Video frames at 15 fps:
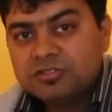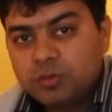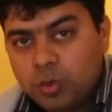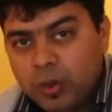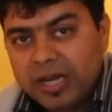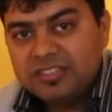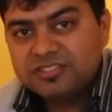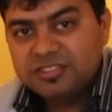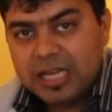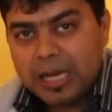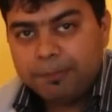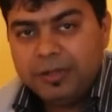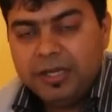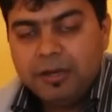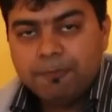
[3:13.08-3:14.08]
quite
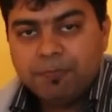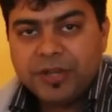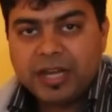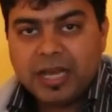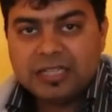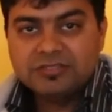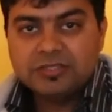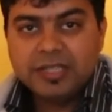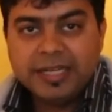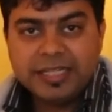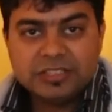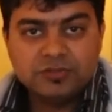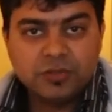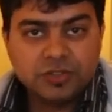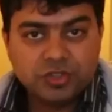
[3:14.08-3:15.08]
snappy. It has the
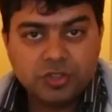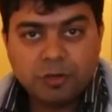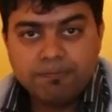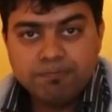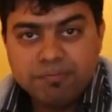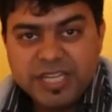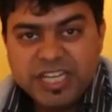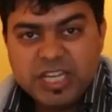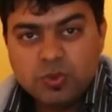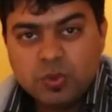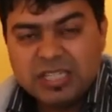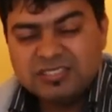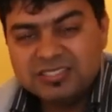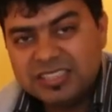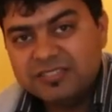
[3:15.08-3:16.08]
latest version of
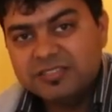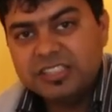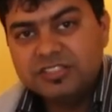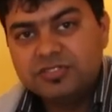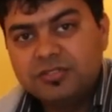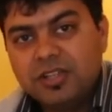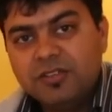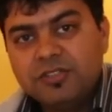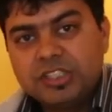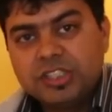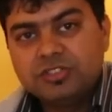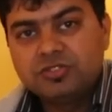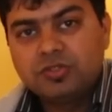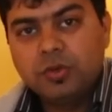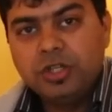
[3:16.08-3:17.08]
MIUI 7 as well,
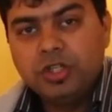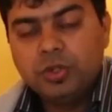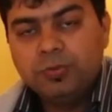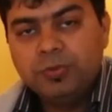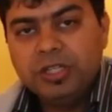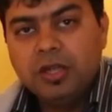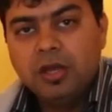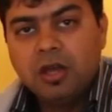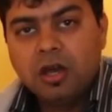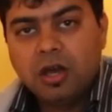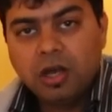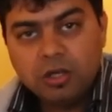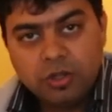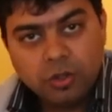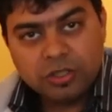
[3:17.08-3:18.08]
which is going to be
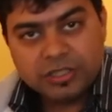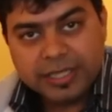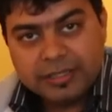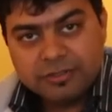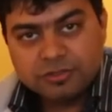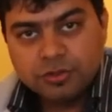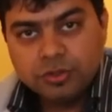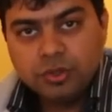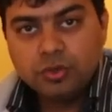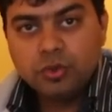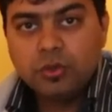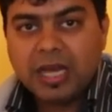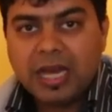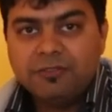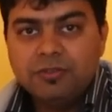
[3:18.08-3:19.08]
a good thing. So you
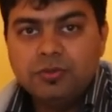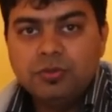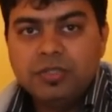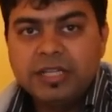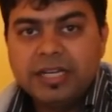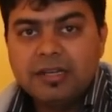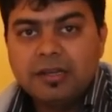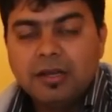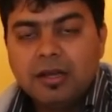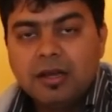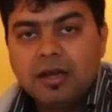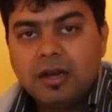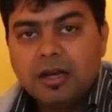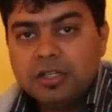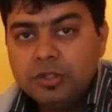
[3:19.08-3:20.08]
don't have to wait
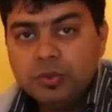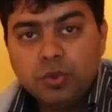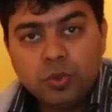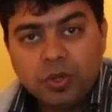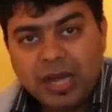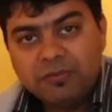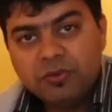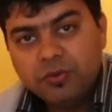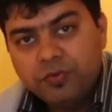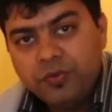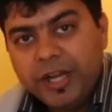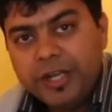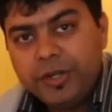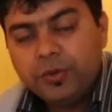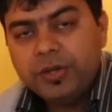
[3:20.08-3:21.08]

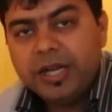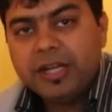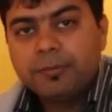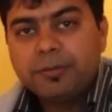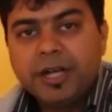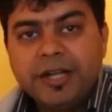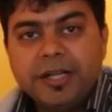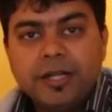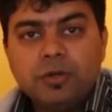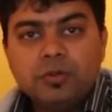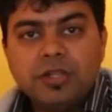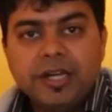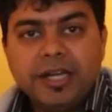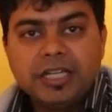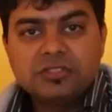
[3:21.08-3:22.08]
to get upgraded to
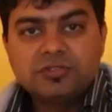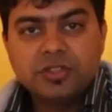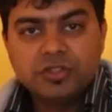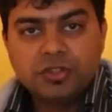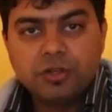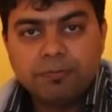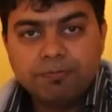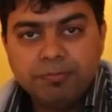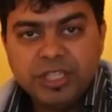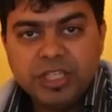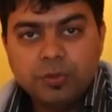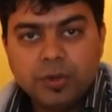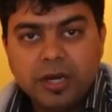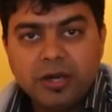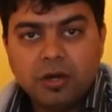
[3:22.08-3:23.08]
the latest version of
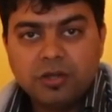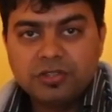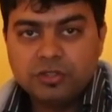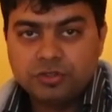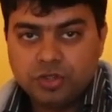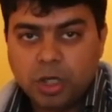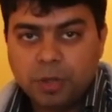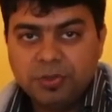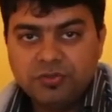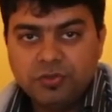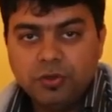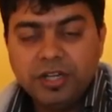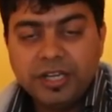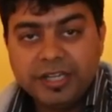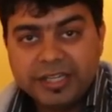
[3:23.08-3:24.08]
MIUI on the Xiaomi
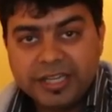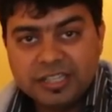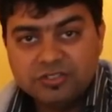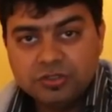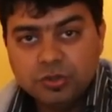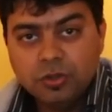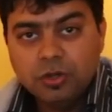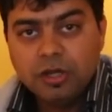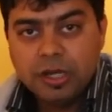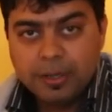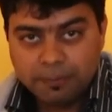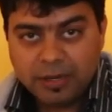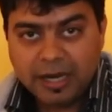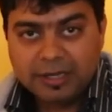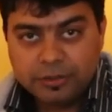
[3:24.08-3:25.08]
phone in case you
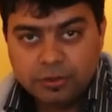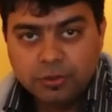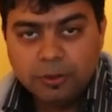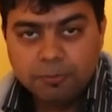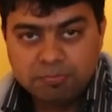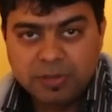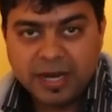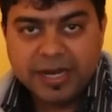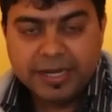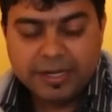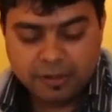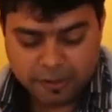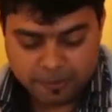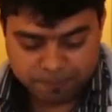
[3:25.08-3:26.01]
plan to buy it.